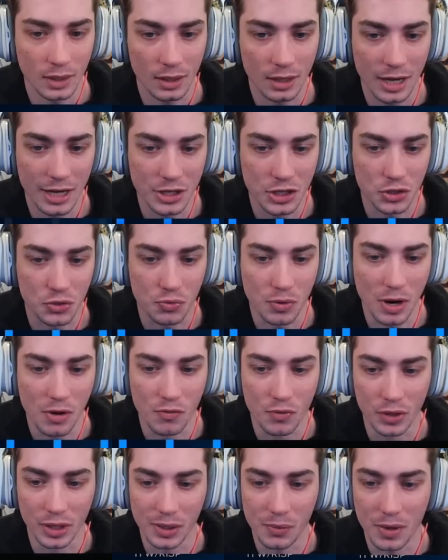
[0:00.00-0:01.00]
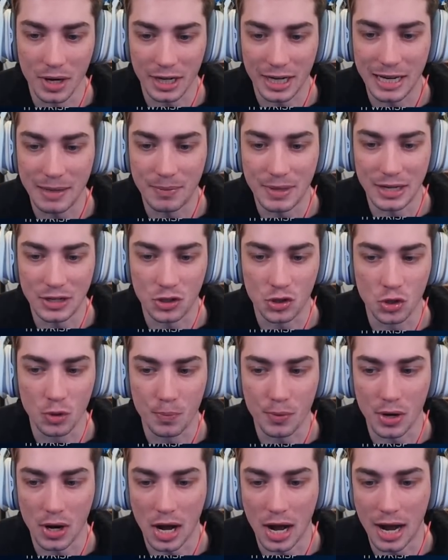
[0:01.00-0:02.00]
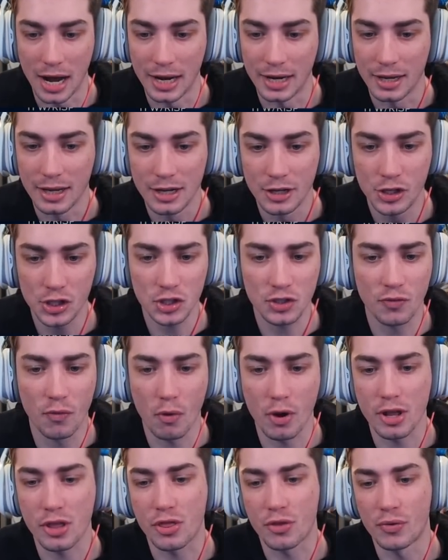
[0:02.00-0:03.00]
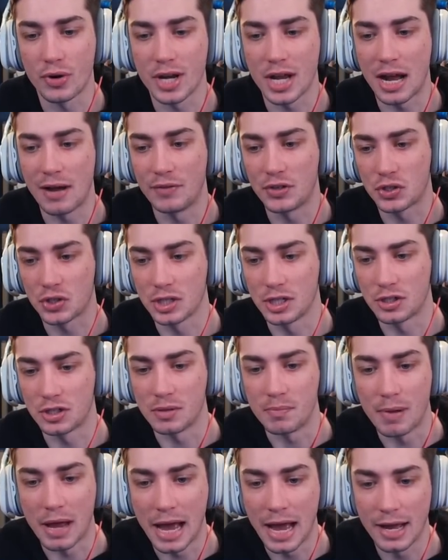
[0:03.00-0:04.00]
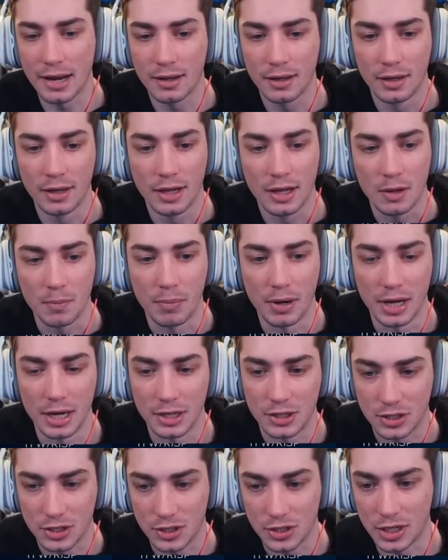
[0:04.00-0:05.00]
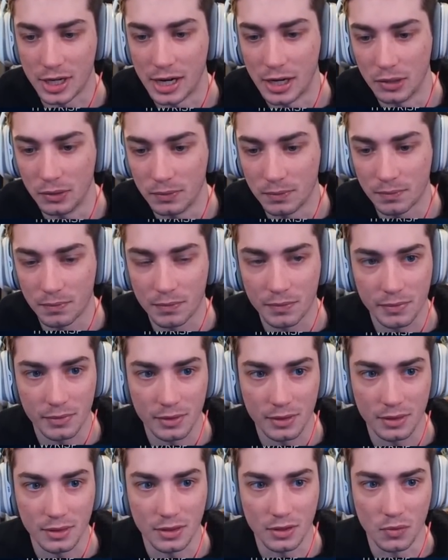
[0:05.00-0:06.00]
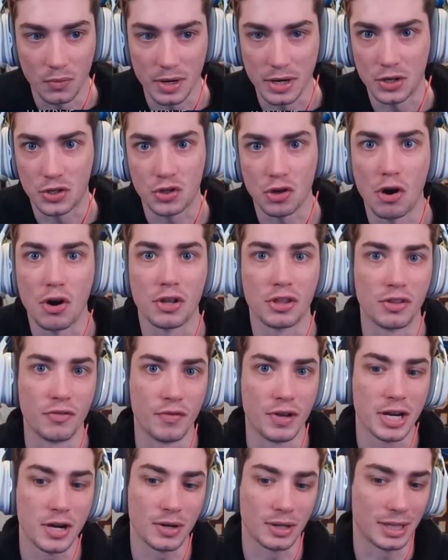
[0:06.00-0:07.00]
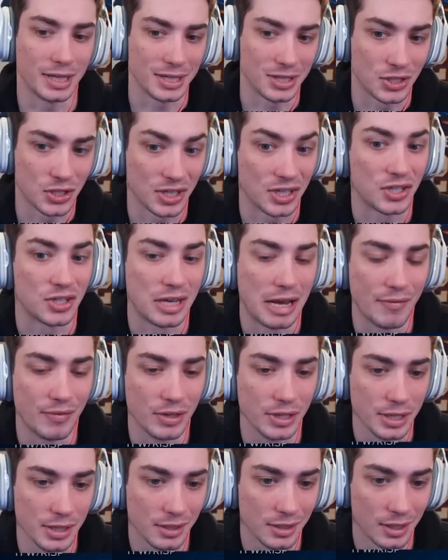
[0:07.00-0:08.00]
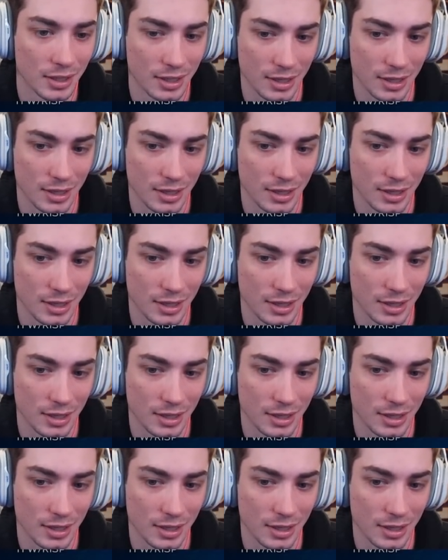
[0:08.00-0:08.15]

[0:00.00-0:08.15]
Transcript: I really want to keep that super high. 643 obviously isn't bad, but it's, you know, we started the video at like 670.